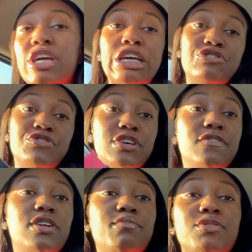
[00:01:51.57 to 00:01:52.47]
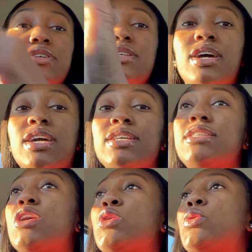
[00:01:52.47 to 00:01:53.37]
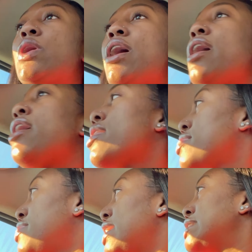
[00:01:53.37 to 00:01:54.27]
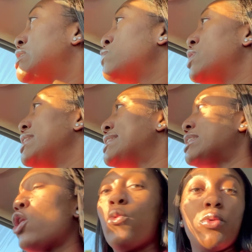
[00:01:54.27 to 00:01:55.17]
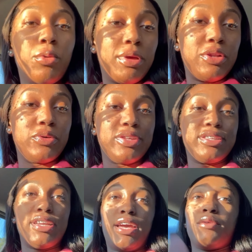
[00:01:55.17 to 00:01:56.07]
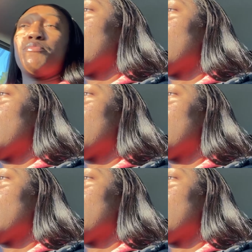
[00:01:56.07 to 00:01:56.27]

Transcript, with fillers: extra stuff that i'm doing today so that's what we will be doing today